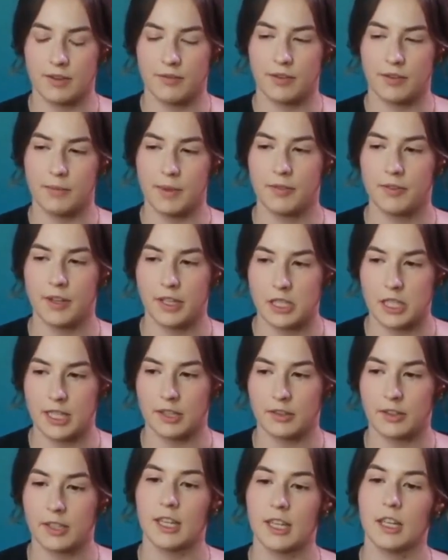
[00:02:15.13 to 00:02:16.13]
And for me, fleshing
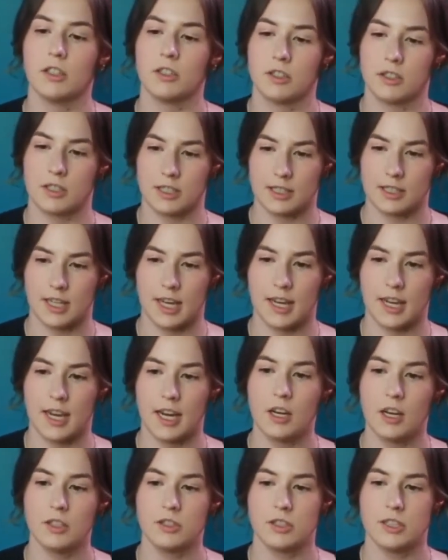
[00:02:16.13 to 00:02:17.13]
out the characters is like
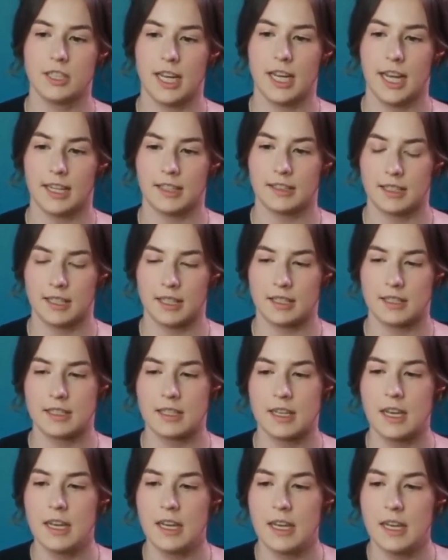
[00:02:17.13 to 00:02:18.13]
character
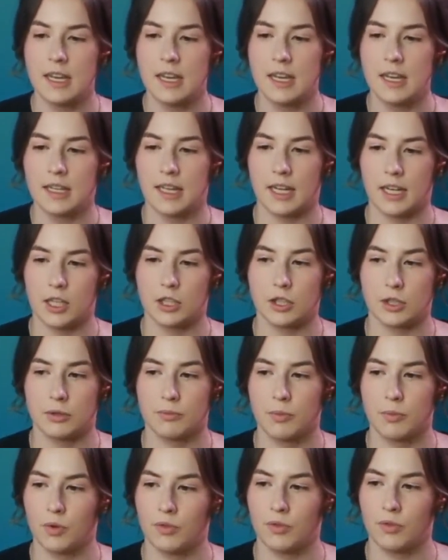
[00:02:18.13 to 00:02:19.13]
tactics,
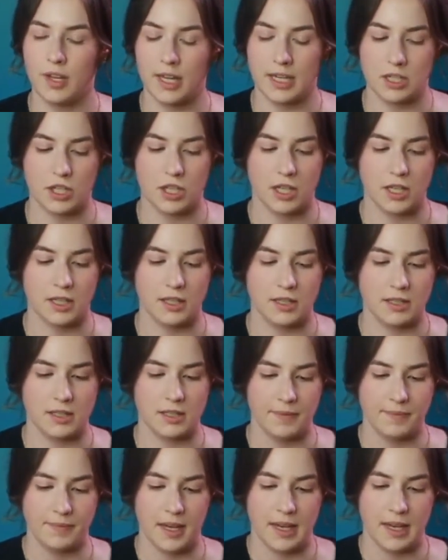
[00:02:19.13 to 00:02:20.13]
character motivations.